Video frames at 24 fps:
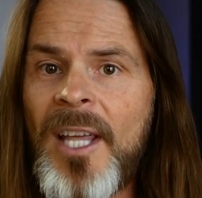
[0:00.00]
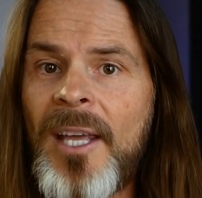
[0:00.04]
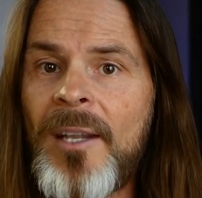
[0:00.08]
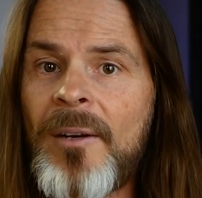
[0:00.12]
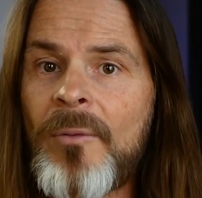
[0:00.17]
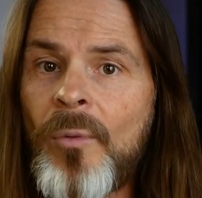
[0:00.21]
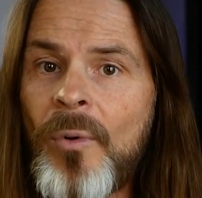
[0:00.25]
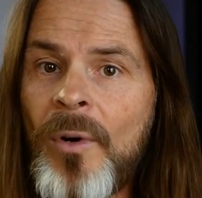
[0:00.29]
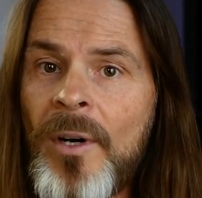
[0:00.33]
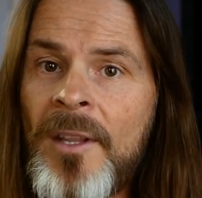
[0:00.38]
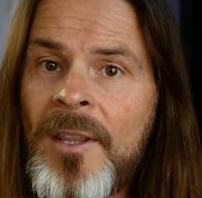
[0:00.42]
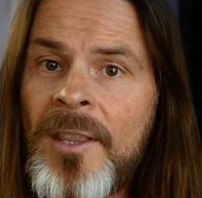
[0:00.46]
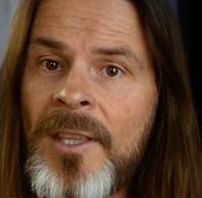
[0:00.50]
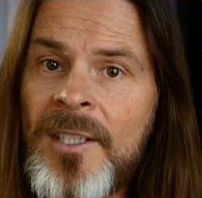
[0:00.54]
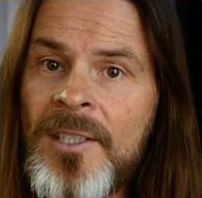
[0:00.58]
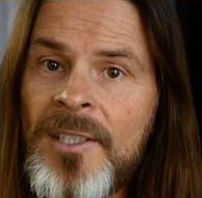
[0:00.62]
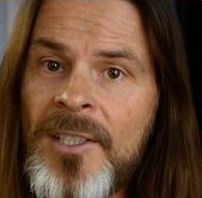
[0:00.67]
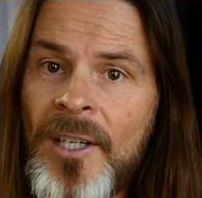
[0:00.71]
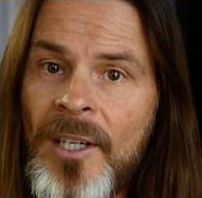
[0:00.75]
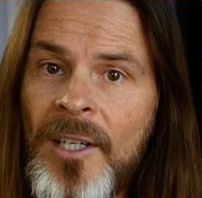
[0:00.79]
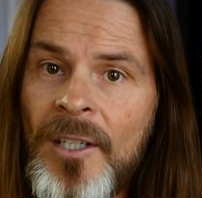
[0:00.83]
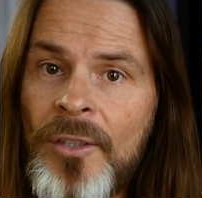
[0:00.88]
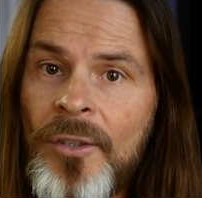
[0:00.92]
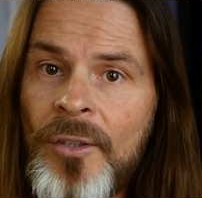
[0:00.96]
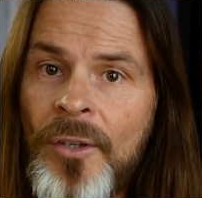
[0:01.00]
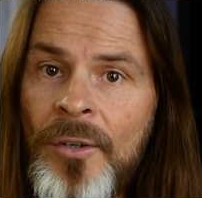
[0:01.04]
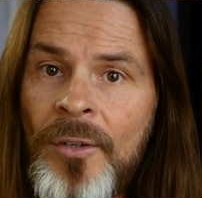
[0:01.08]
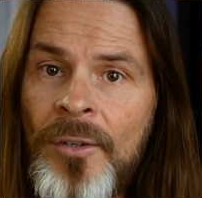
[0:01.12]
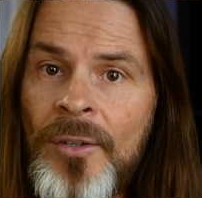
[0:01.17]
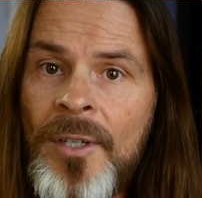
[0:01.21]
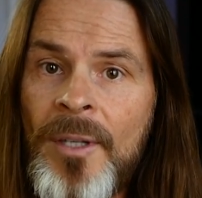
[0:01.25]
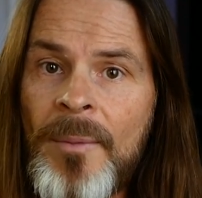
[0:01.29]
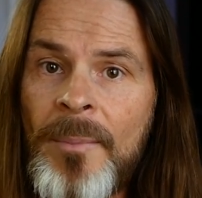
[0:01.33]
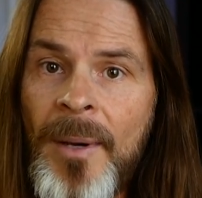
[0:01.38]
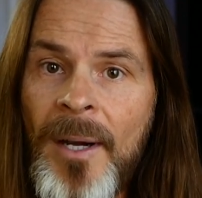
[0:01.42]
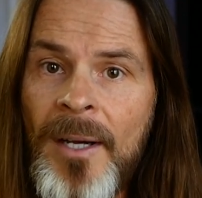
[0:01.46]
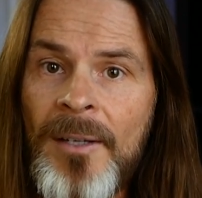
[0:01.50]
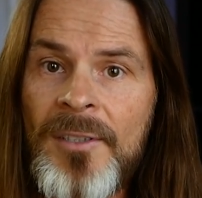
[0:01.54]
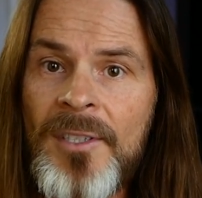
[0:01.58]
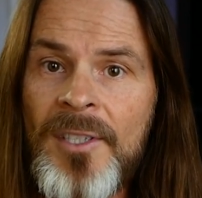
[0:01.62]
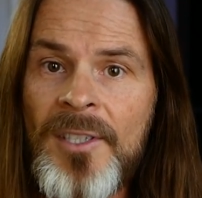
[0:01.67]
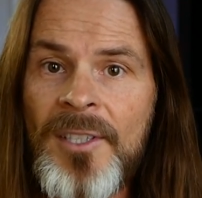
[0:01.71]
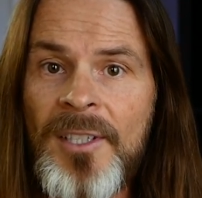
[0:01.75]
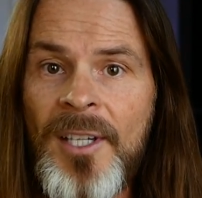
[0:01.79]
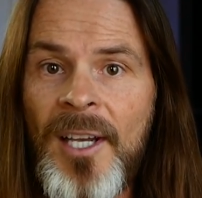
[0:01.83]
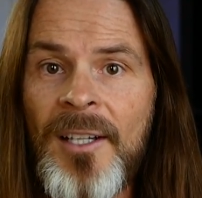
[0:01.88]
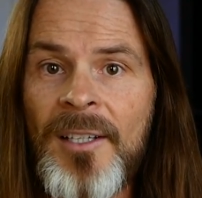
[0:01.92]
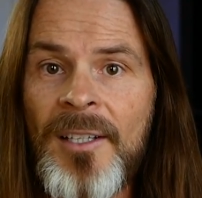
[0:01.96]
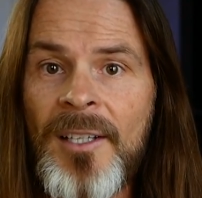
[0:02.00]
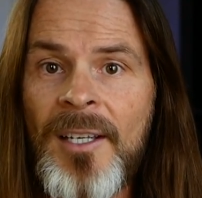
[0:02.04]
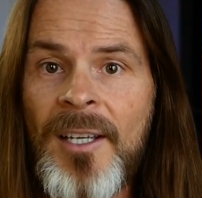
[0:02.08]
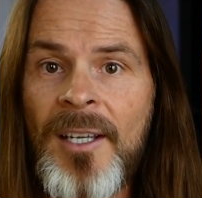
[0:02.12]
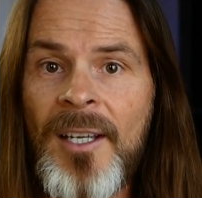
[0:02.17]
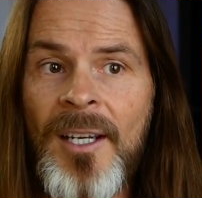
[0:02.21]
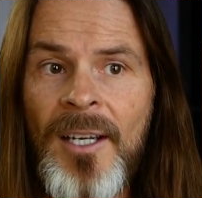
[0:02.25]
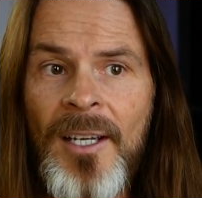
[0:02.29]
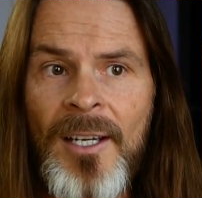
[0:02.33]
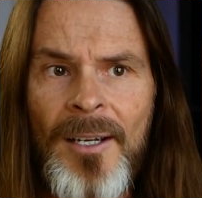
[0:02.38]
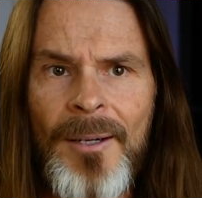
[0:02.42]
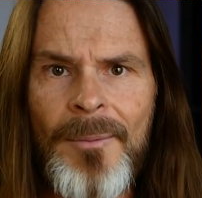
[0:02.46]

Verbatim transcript: And one of the things that I learned about selling